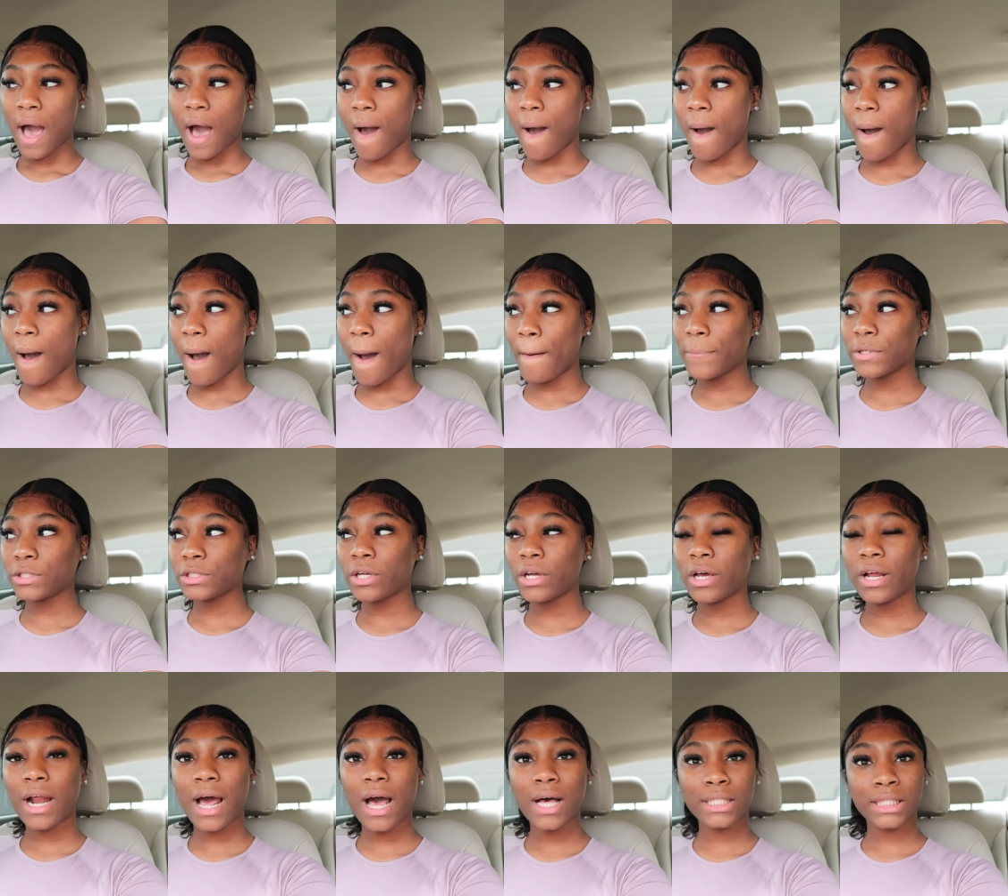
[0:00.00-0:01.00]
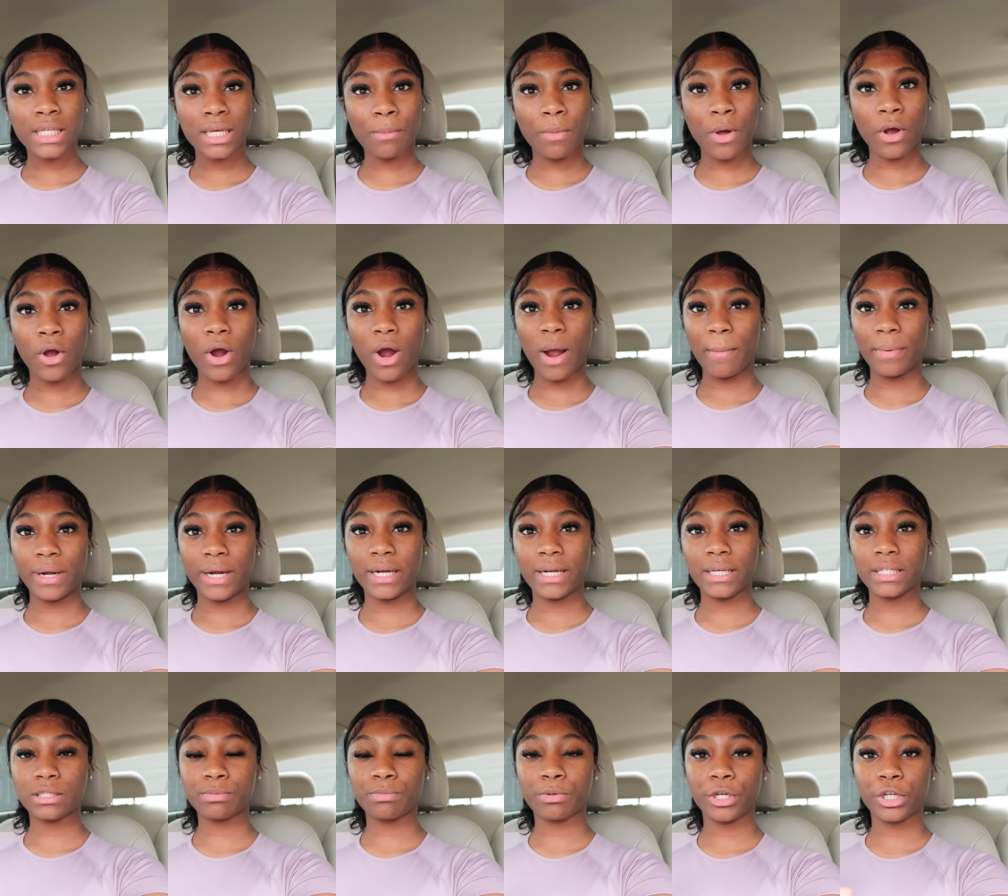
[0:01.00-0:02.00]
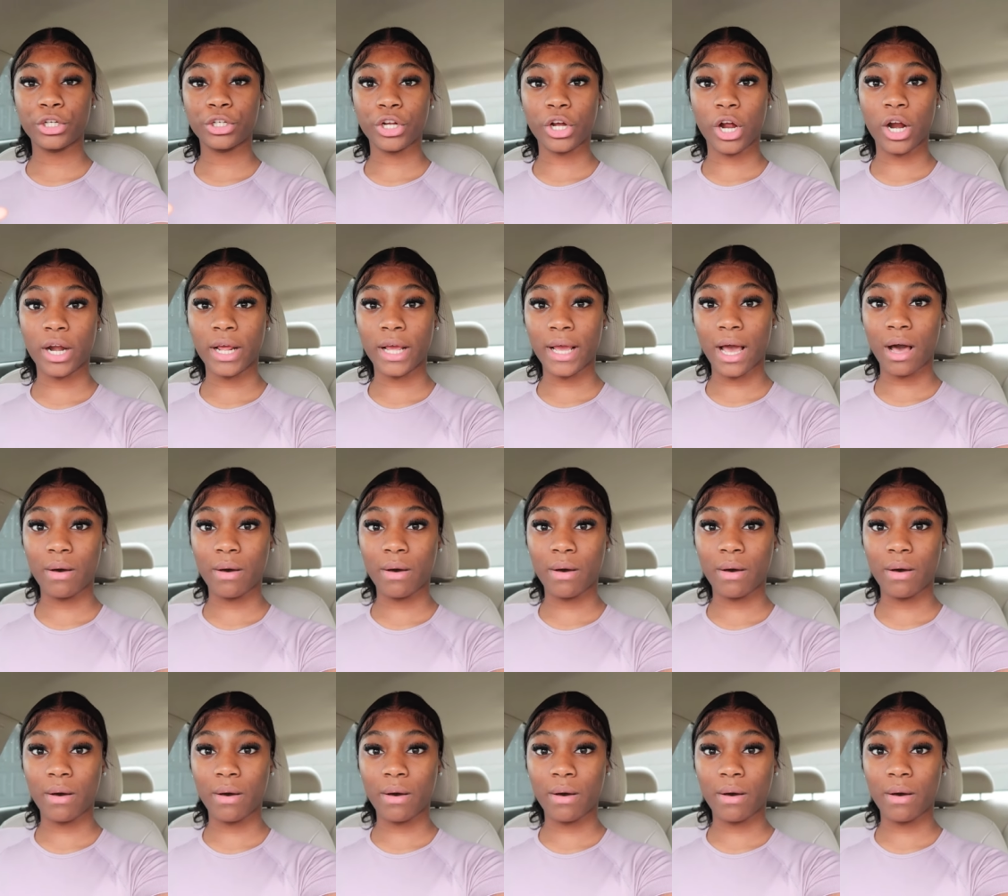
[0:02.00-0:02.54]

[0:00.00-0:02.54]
Uh, I'm gonna show you the outside of my car, but it is pretty dirty.